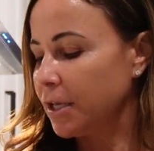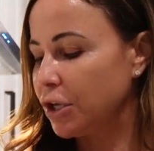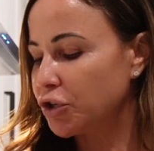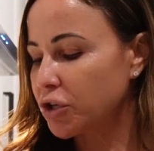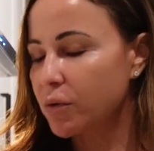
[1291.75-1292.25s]

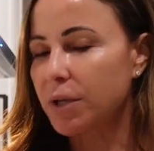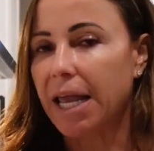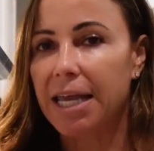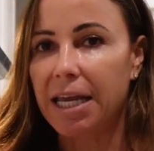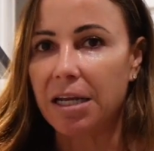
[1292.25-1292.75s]
Usually when I
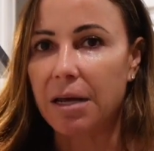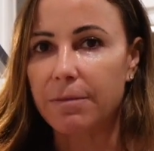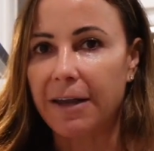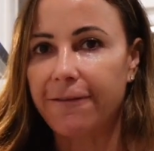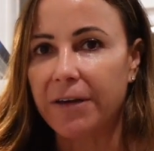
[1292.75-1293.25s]
heat up
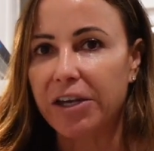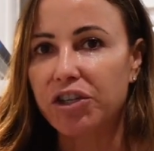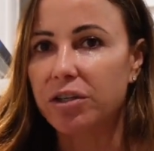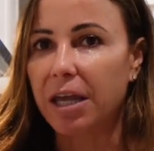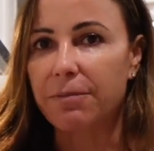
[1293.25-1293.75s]
my
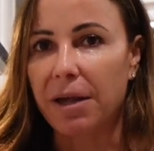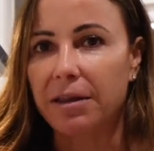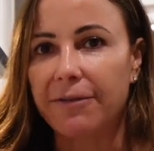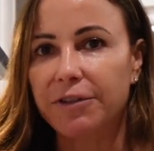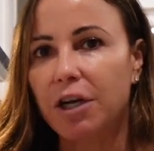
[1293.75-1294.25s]
fish, like my
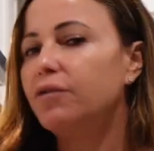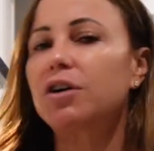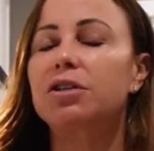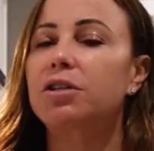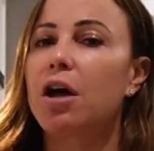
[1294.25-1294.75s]

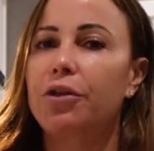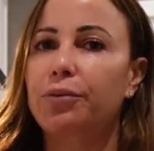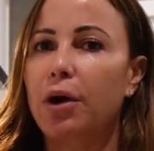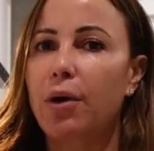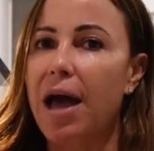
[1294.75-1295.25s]
leftovers, I'll
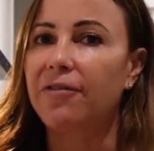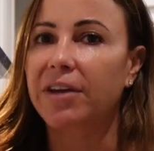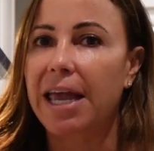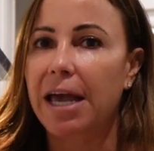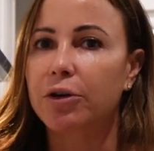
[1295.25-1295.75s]
throw half a
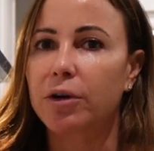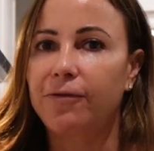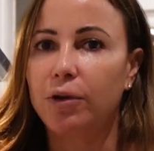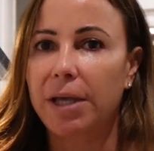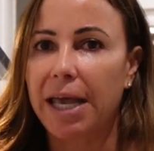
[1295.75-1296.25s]
can or
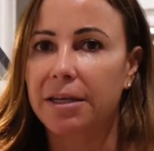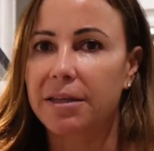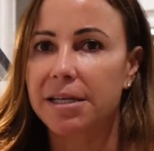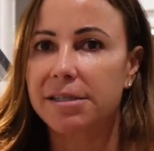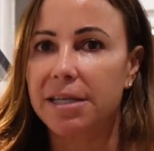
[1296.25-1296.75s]
a full can of
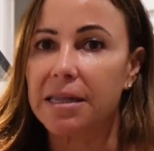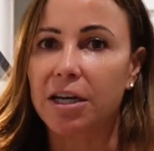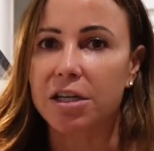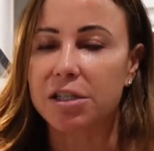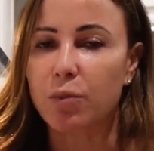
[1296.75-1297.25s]
this in
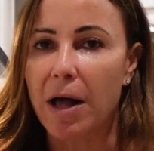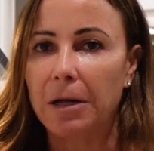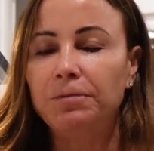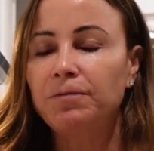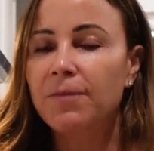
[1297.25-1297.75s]
there as
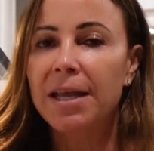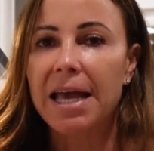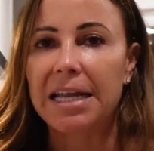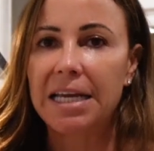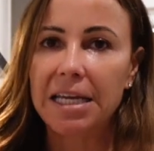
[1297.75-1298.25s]
well
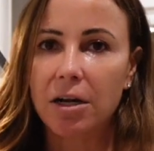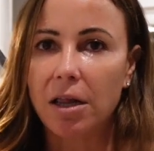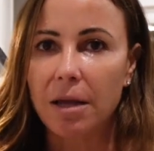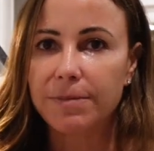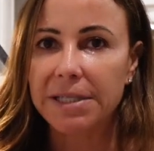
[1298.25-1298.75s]
and heat it
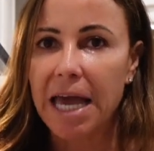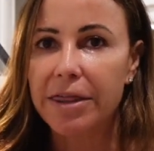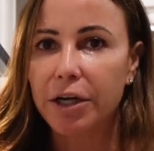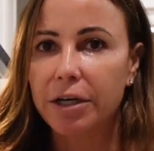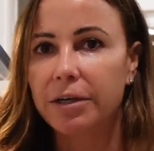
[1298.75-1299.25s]
all up
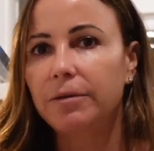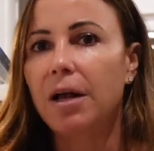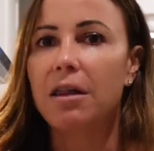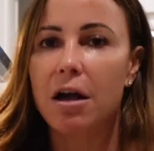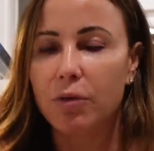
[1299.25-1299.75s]
together
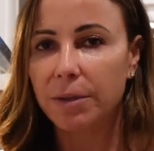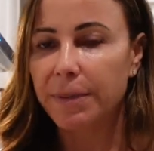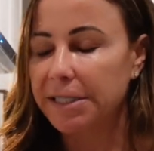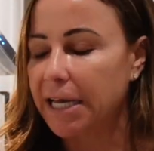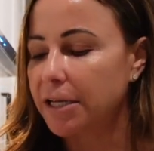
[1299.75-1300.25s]
along with the
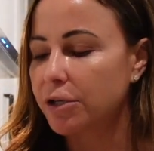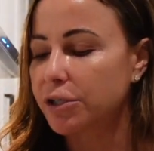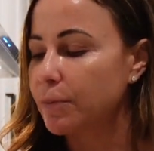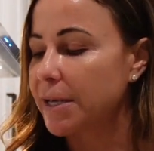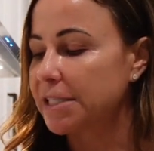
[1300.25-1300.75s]
potatoes
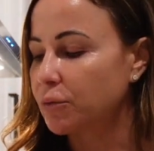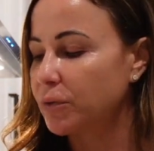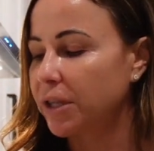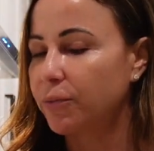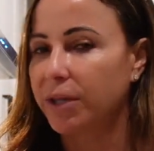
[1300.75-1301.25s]
so it makes it
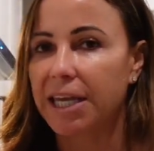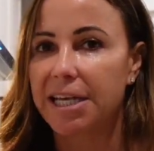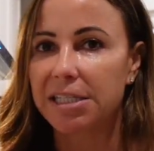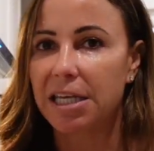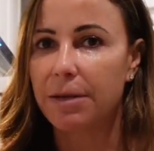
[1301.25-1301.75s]
really, really
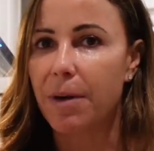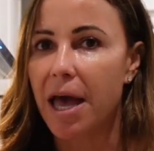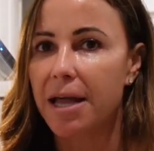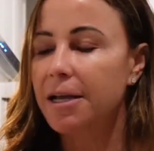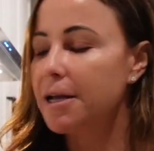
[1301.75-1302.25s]
easy
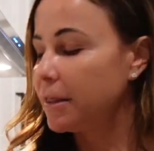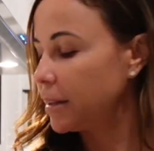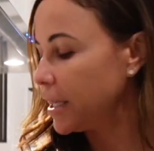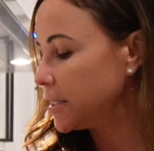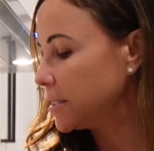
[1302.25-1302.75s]
but
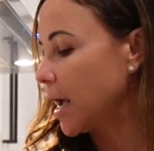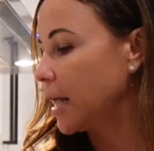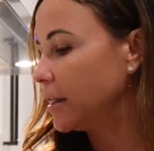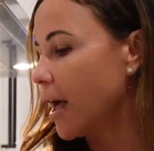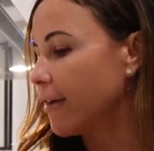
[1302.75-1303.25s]
these I
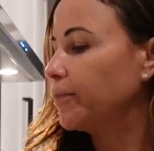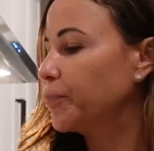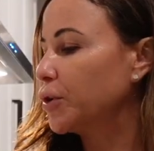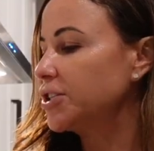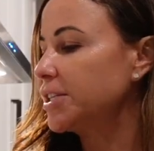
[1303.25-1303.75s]
love.
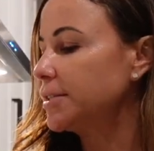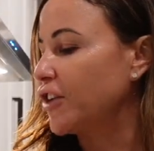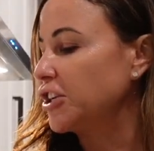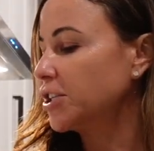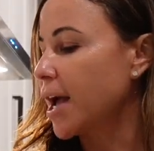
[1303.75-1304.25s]
They're just
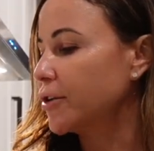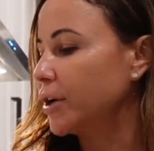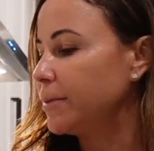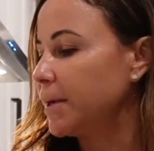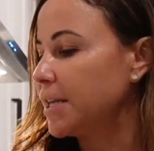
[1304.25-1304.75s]
fresh cut
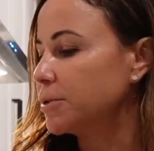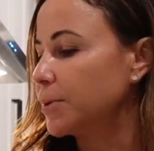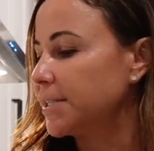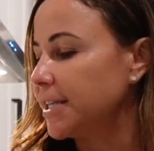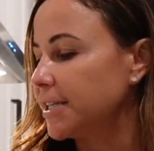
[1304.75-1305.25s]
green beans
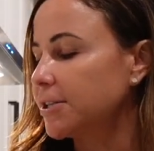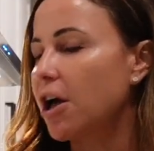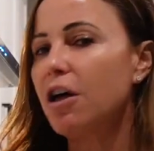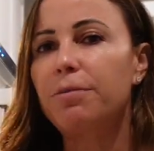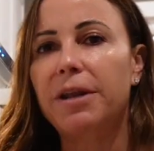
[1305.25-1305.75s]
with sea
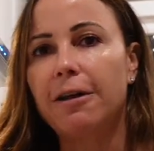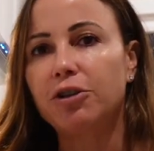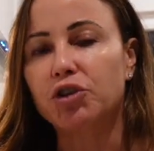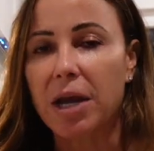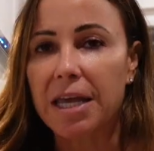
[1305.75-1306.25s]
salt, but
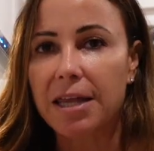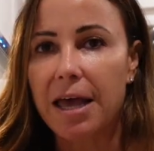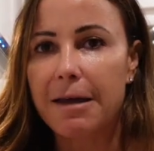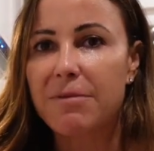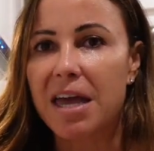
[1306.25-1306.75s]
I'll drain
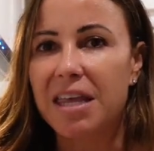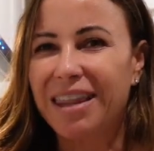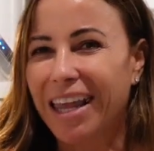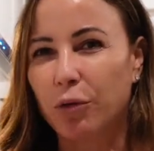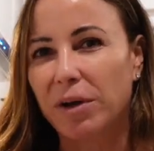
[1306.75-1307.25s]
them and
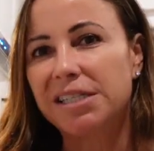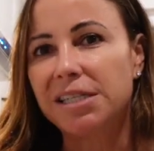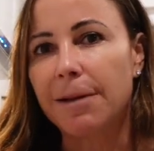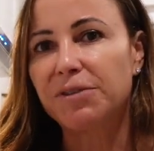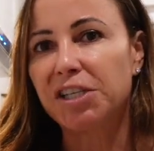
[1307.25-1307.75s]
then like rinse
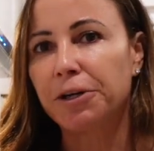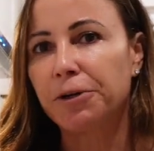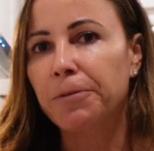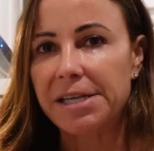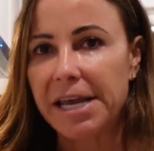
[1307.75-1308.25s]
them
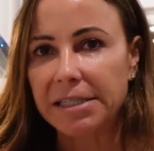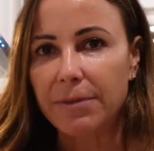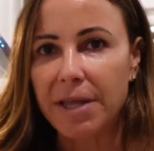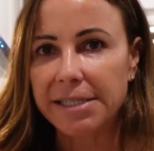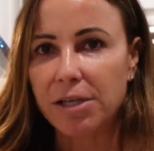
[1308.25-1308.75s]
too to get
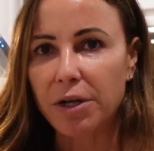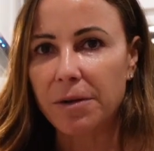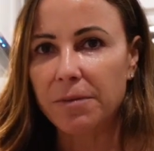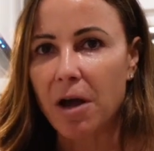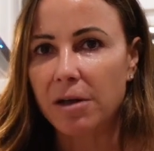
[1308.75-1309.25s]
some of that
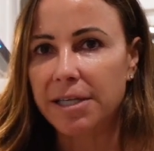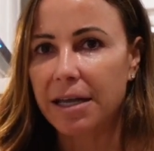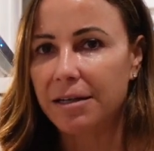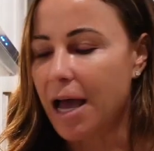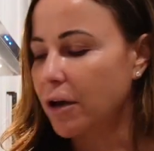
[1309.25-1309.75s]
sodium
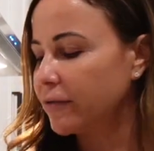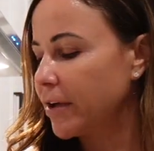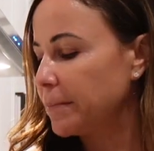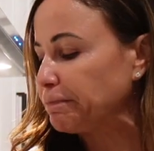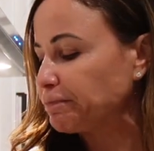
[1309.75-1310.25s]
content out of
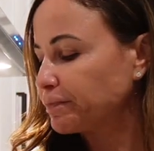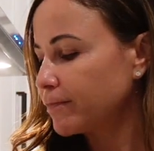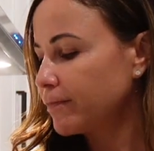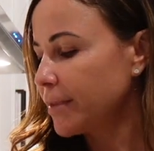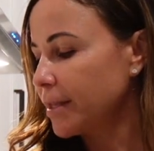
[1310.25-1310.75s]
them.
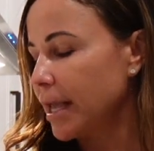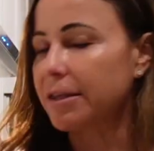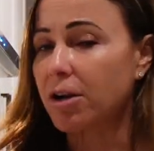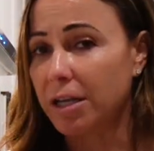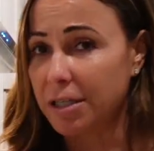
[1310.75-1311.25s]
And
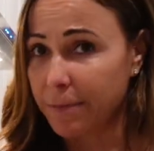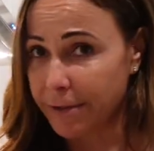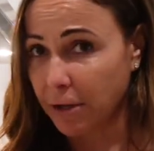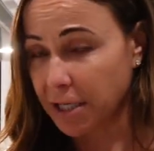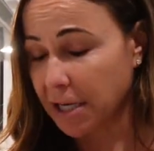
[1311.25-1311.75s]
then I'll end up
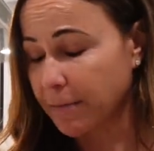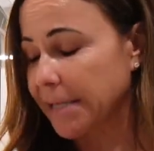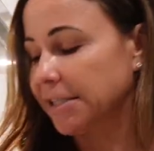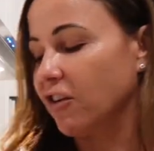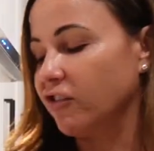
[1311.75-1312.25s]
salting them
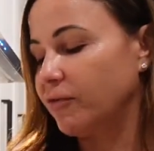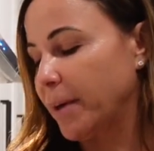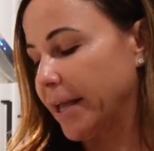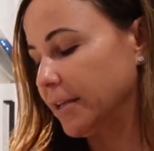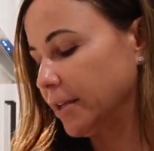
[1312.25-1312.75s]
myself,
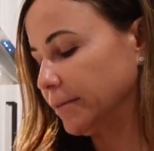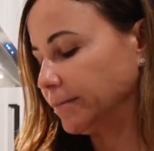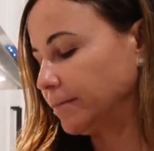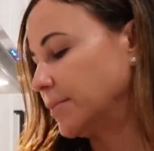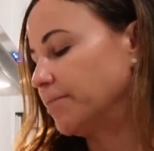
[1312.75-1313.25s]
but
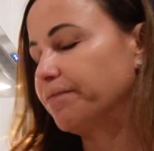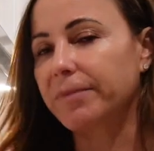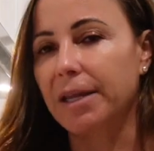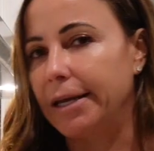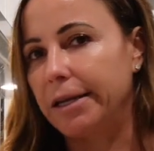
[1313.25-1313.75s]

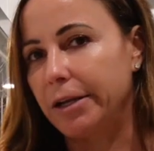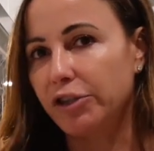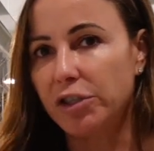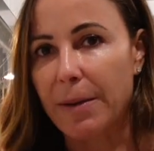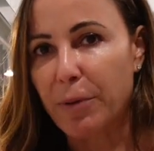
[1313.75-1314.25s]
uh, it's
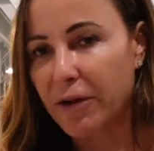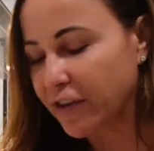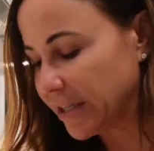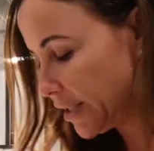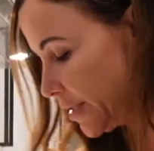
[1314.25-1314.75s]
just my
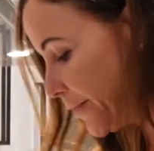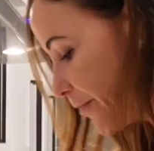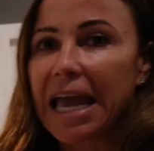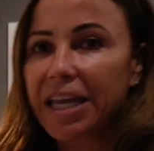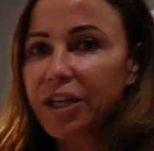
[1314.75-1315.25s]
preference.
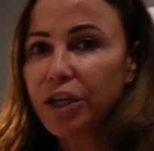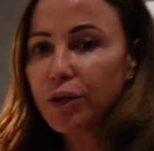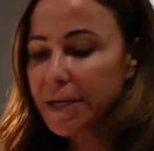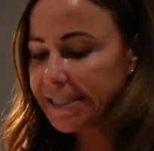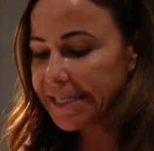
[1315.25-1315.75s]
And
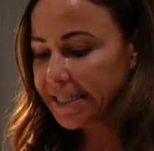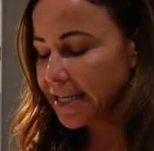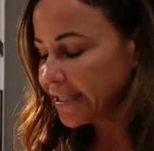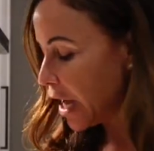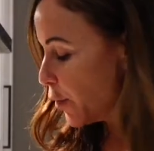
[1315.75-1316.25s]
you can season
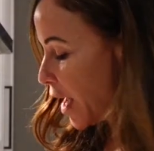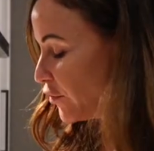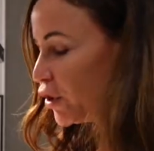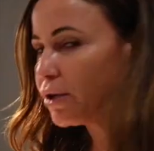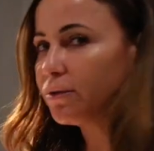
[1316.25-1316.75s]
these
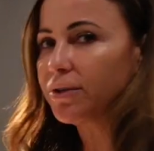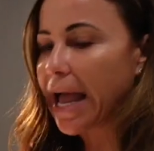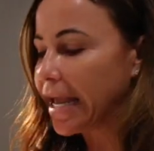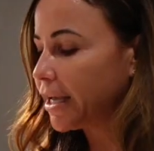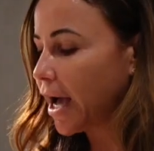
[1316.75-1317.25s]
however you
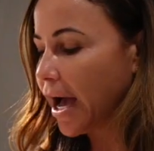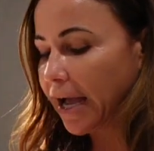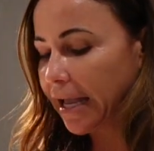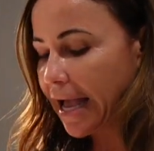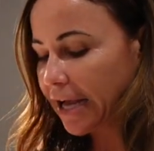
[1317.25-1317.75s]
like.
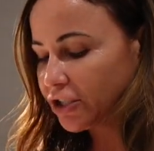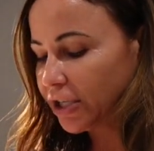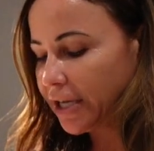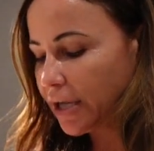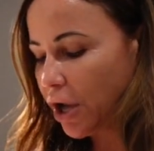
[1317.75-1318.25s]
I
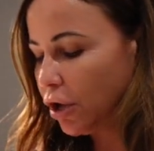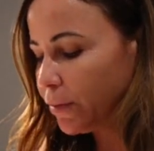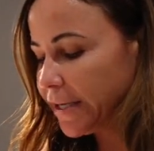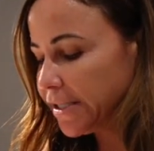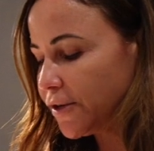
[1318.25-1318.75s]
actually
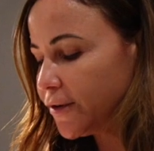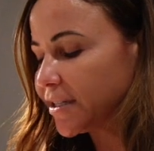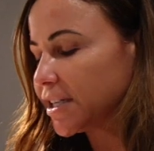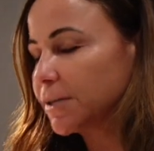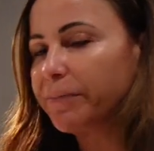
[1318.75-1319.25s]
always use
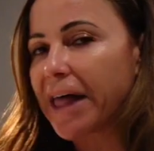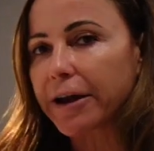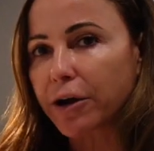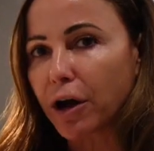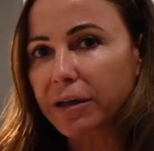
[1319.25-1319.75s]
this
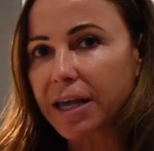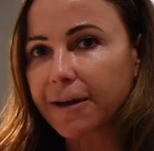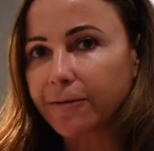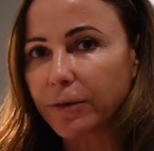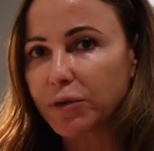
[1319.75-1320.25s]
black
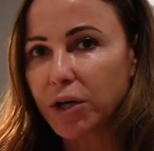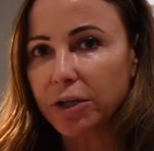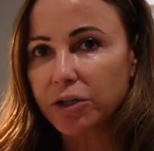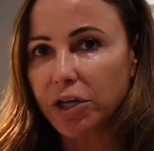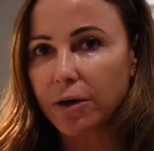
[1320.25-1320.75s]
garlic from
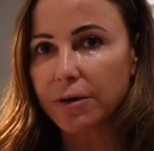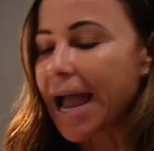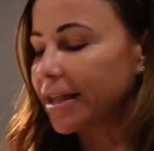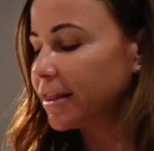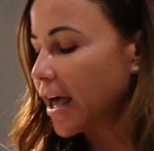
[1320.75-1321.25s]
Trader Joe's.
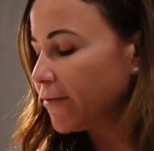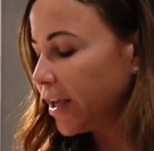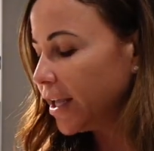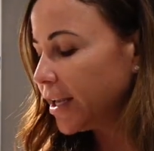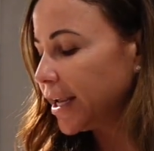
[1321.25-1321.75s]
I love
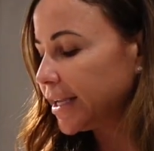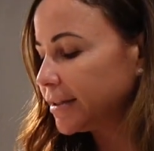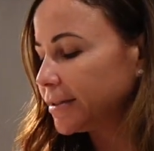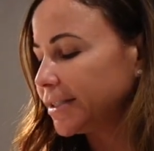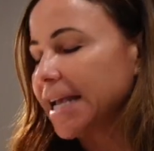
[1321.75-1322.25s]
it.
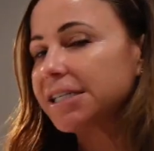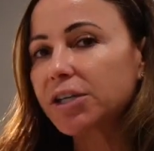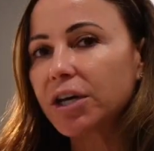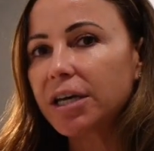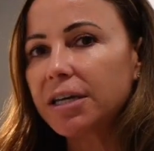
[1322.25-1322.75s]
It
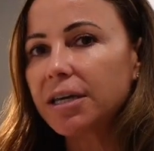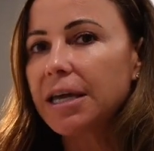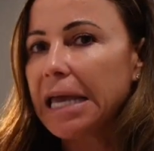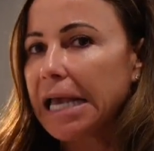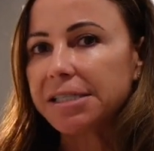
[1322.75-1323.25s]
tastes good.
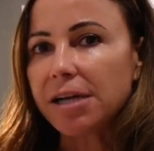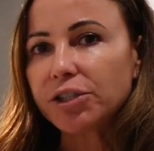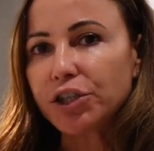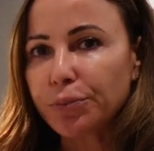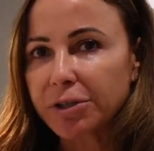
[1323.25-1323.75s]
It's
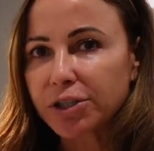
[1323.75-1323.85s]
not super